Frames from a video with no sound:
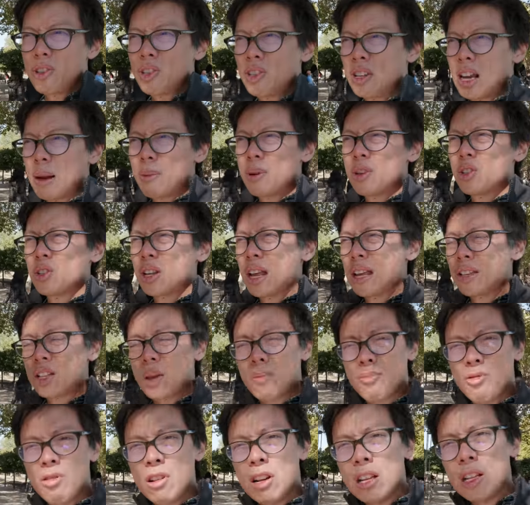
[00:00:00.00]
established that it's
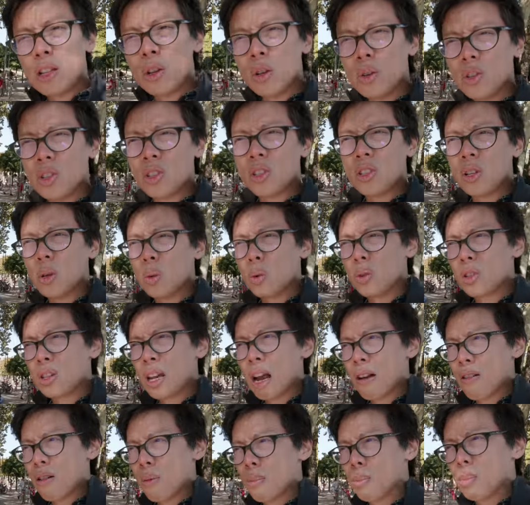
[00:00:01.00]
a pretty good stills
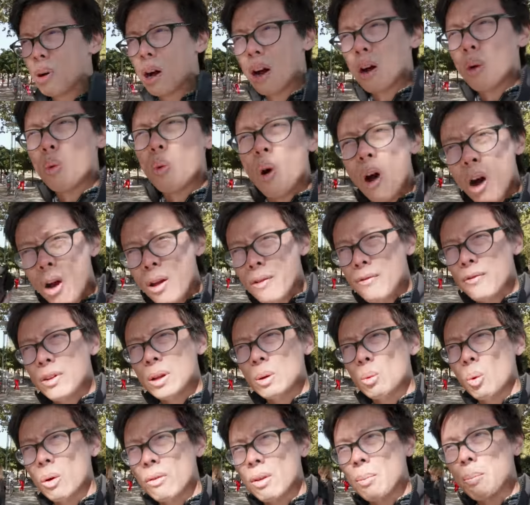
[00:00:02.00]
camera, but I
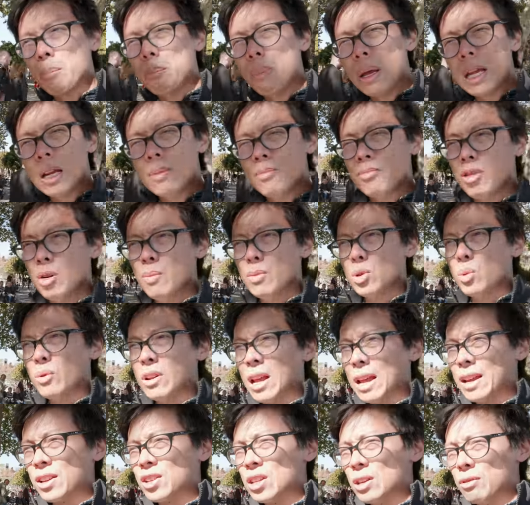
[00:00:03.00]
think one of the big improvements with
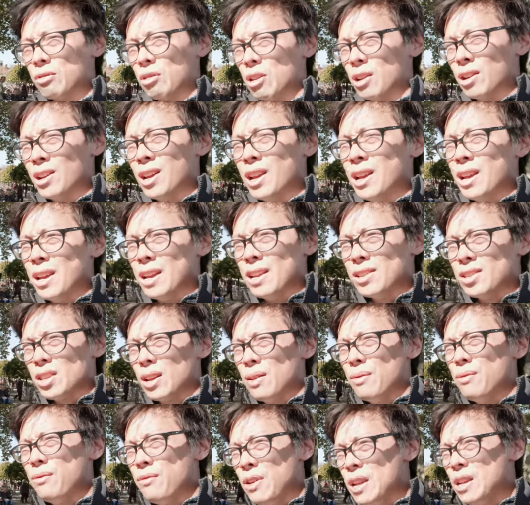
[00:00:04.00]
the X-T3 is in
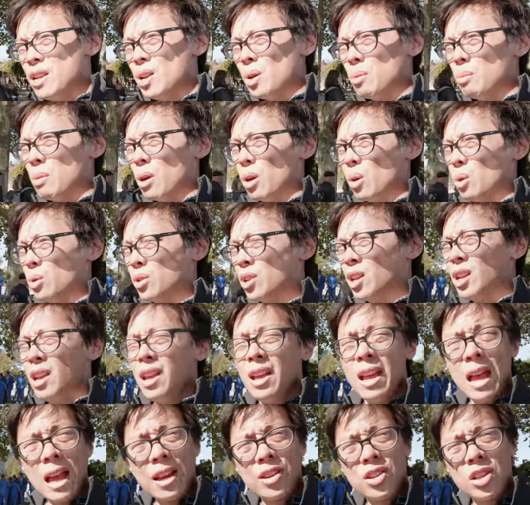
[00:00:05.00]
the video mode.
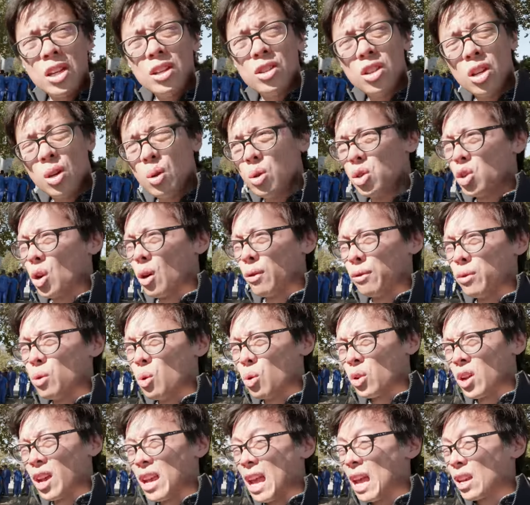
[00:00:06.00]
X-T2 shot
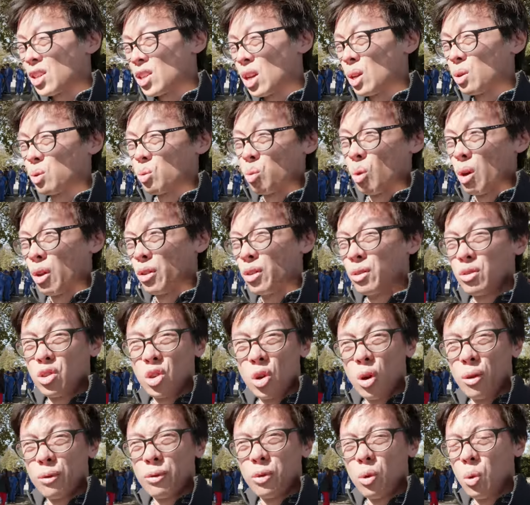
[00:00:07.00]
4K, X-H1
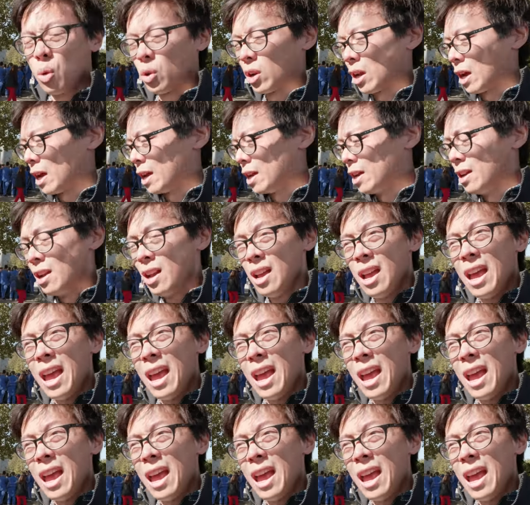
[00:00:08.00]
shot 4K,